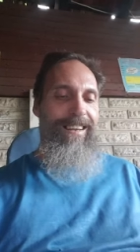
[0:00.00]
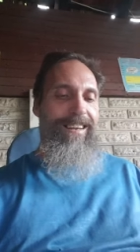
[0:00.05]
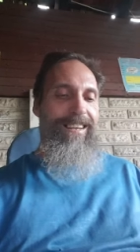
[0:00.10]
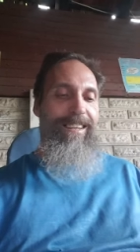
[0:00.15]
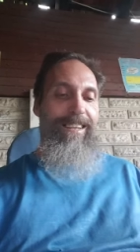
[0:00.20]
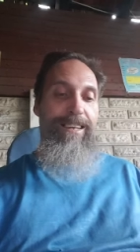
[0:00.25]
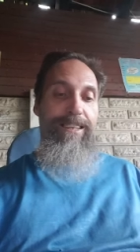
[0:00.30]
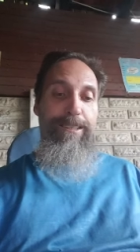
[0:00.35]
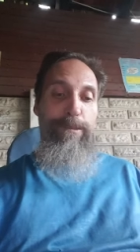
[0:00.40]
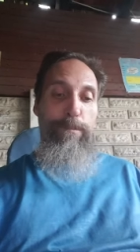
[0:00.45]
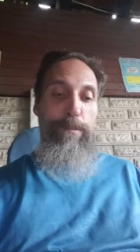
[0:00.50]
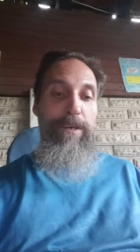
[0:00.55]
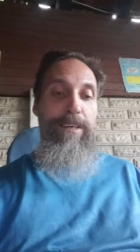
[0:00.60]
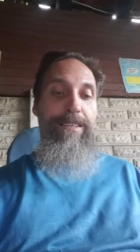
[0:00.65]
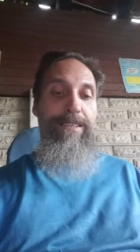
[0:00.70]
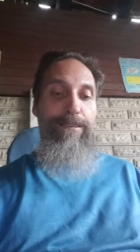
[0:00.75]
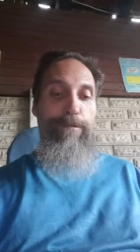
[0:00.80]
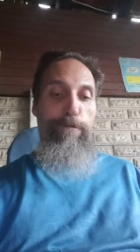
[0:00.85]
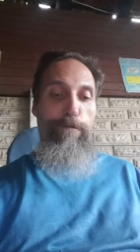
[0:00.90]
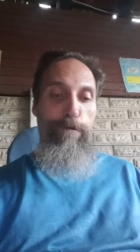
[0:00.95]
This
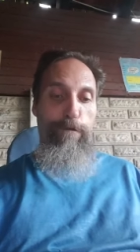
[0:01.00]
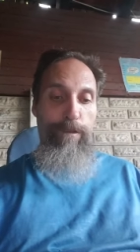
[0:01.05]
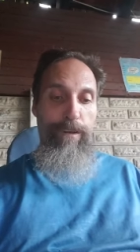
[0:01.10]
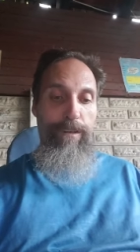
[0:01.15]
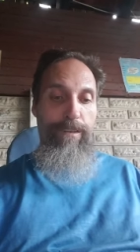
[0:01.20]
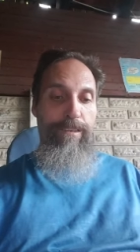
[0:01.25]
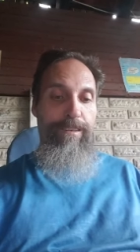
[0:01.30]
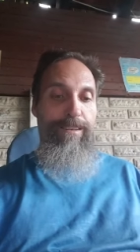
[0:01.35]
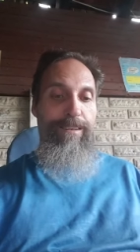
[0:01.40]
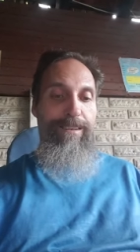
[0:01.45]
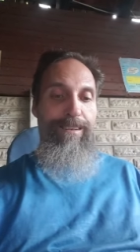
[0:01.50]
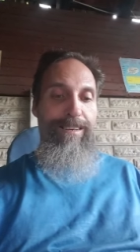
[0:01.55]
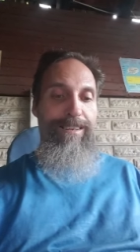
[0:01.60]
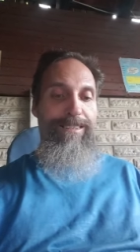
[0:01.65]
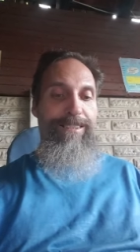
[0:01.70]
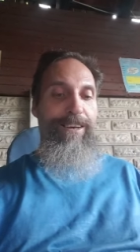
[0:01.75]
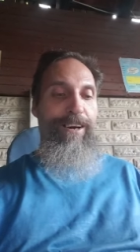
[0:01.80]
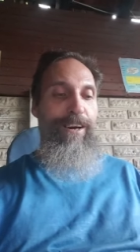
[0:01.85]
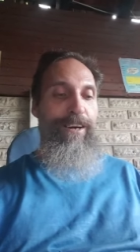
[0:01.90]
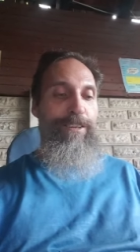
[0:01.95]
piece of filth
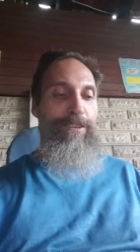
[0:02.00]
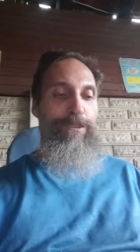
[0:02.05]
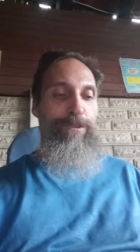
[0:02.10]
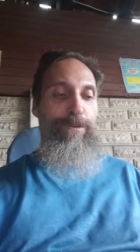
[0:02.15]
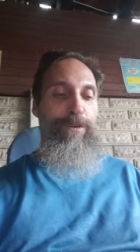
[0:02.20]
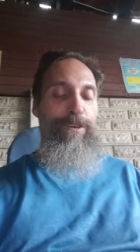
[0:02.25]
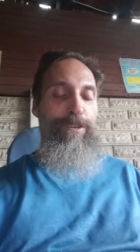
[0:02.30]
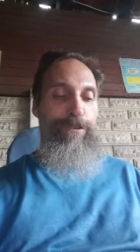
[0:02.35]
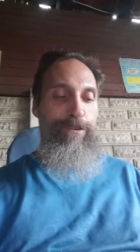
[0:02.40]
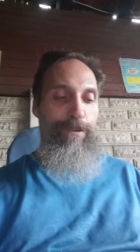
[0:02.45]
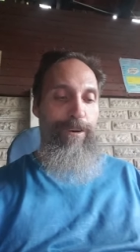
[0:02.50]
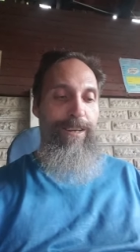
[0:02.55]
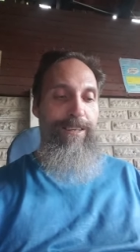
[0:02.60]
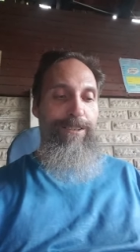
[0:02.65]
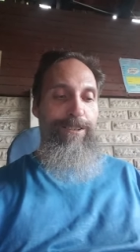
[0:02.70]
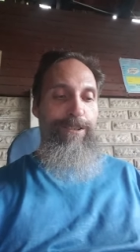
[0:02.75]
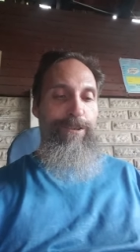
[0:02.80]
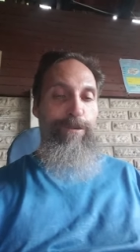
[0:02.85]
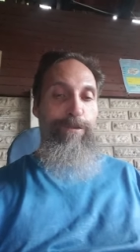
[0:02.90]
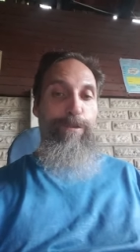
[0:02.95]
is going to
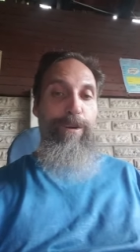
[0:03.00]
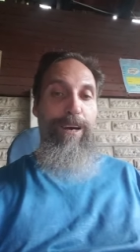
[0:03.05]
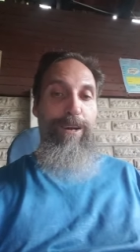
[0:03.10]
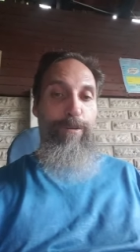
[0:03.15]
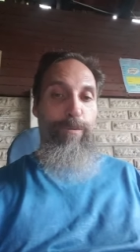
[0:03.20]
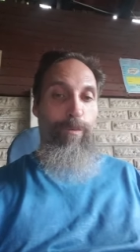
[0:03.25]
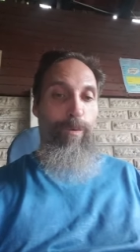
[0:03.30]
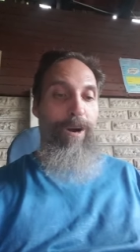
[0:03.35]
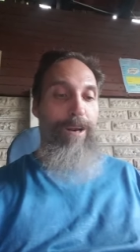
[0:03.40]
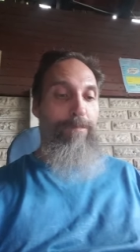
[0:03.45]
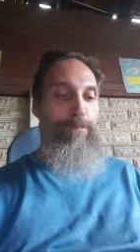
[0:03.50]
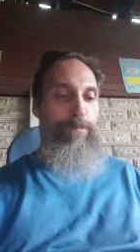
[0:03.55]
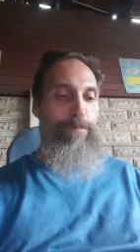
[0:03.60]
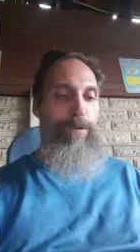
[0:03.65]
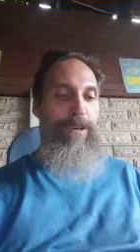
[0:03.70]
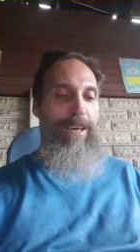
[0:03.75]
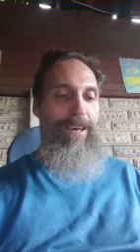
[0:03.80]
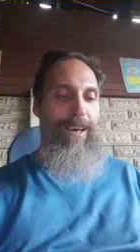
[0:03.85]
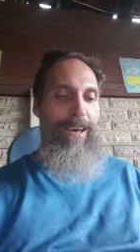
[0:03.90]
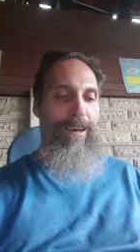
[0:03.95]
address you at 1
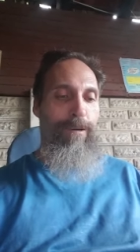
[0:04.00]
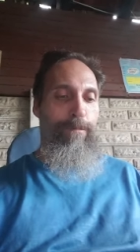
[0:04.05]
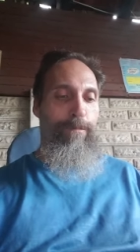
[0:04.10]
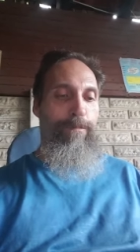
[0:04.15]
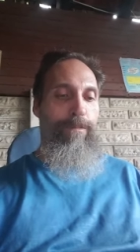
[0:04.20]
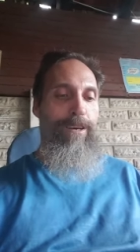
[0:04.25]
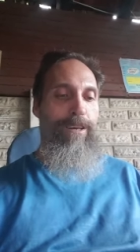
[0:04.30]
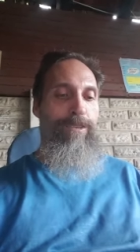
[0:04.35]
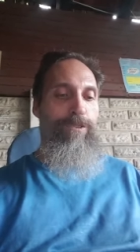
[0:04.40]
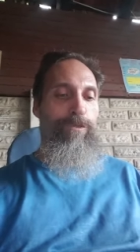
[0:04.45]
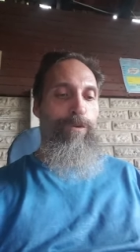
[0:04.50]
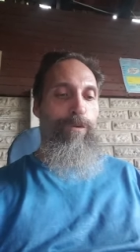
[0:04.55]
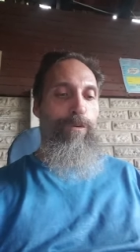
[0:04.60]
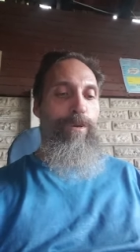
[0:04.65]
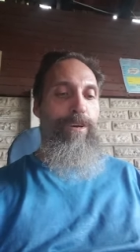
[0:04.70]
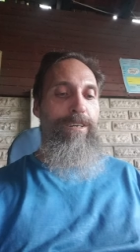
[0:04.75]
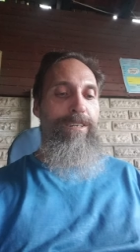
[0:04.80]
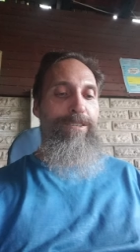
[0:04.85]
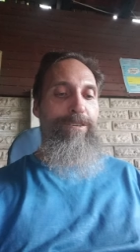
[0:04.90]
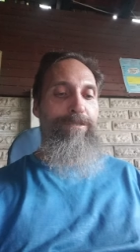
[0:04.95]
p.m. It's
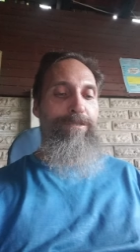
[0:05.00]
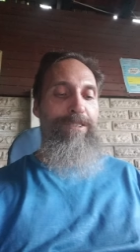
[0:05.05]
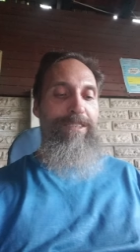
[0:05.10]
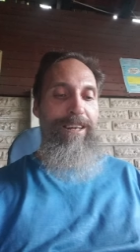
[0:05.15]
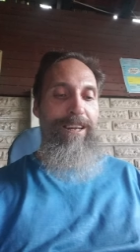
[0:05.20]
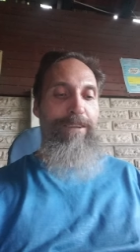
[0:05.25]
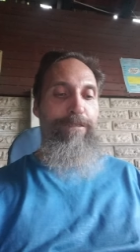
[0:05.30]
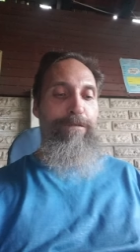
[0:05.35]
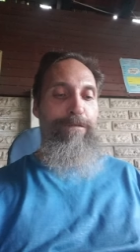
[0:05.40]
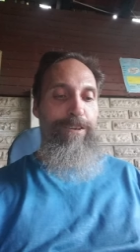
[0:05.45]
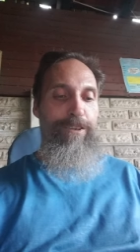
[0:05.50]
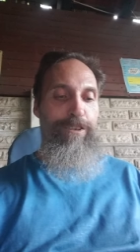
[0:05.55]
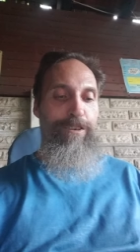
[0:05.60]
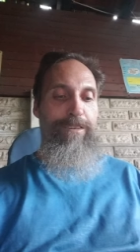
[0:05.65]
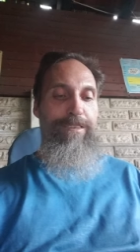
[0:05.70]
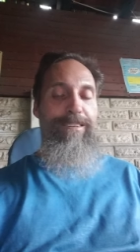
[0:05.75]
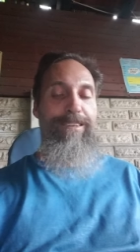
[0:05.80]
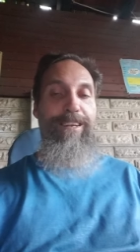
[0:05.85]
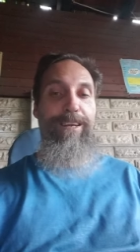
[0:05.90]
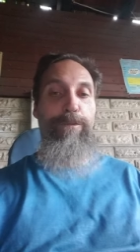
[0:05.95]
always on
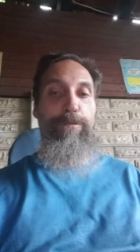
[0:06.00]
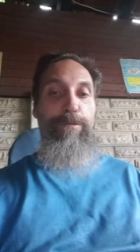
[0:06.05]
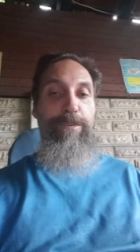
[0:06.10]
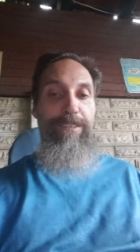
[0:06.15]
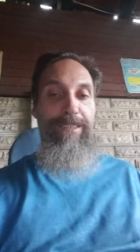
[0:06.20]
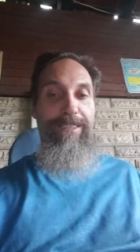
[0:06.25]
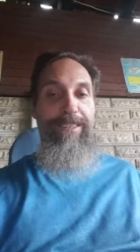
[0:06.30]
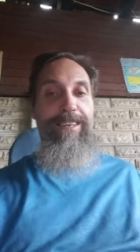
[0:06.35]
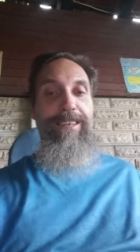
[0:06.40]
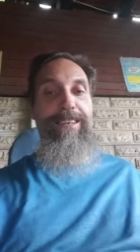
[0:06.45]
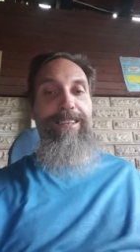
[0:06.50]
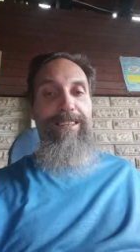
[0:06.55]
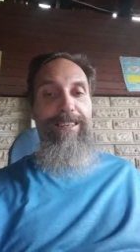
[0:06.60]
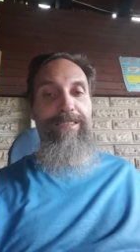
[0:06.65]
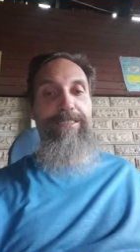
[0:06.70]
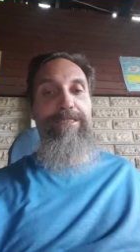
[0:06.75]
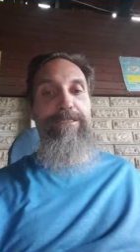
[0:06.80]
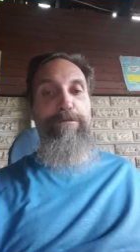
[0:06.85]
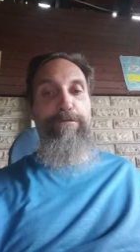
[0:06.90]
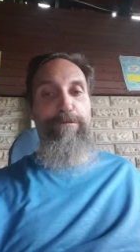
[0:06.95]
television that we see
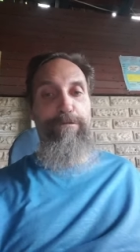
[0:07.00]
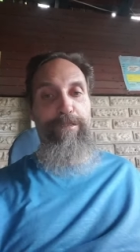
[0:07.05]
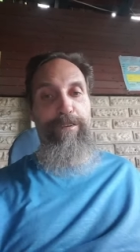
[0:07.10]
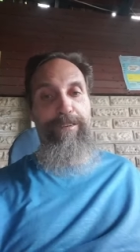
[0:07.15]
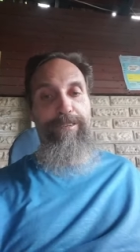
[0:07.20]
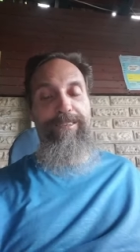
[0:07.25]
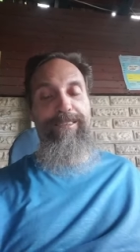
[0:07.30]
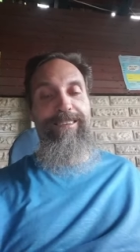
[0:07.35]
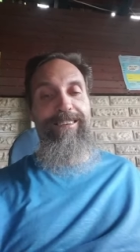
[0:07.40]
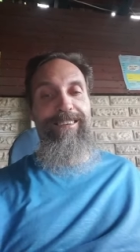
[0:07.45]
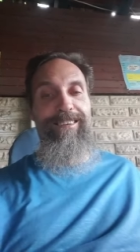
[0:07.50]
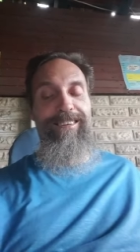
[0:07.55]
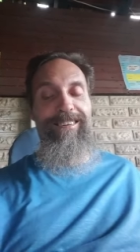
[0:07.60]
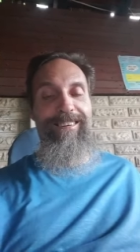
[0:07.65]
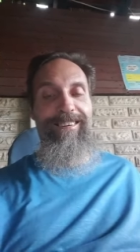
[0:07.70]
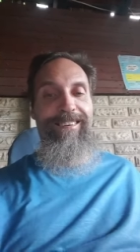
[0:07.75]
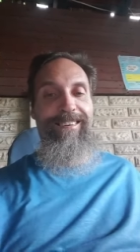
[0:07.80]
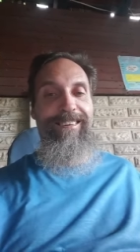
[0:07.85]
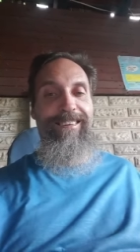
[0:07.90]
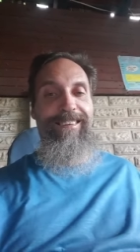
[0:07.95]
this filth.
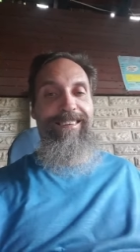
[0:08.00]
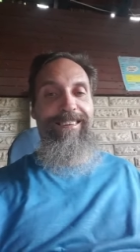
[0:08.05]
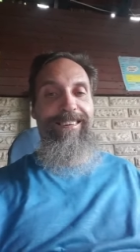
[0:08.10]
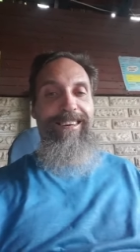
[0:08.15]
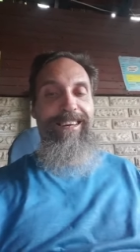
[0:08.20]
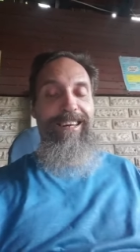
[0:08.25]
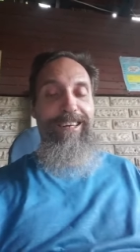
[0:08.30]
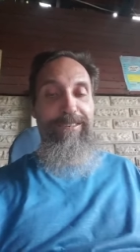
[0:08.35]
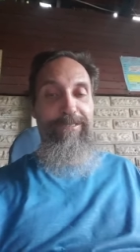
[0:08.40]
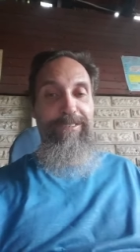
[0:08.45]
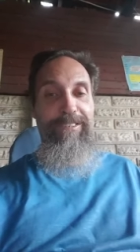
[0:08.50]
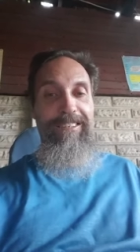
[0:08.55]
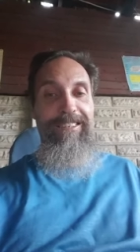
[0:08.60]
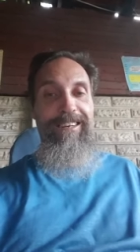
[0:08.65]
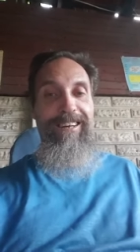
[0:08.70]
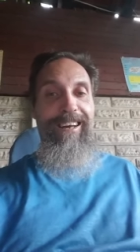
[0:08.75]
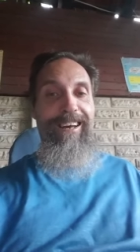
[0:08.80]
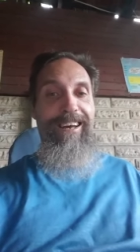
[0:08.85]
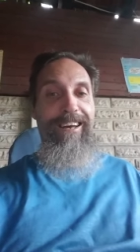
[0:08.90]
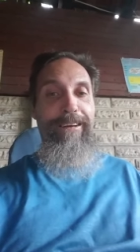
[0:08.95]

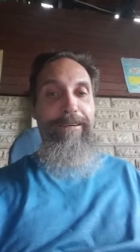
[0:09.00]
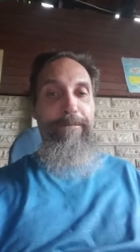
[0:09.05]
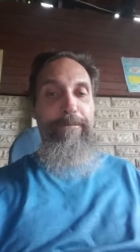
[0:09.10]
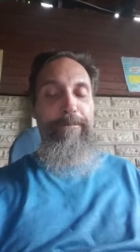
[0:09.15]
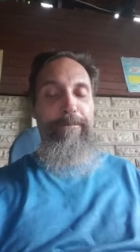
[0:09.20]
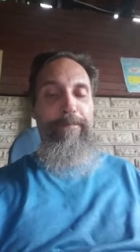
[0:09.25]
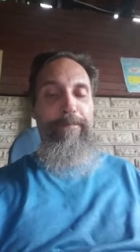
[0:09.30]
Interesting, hey?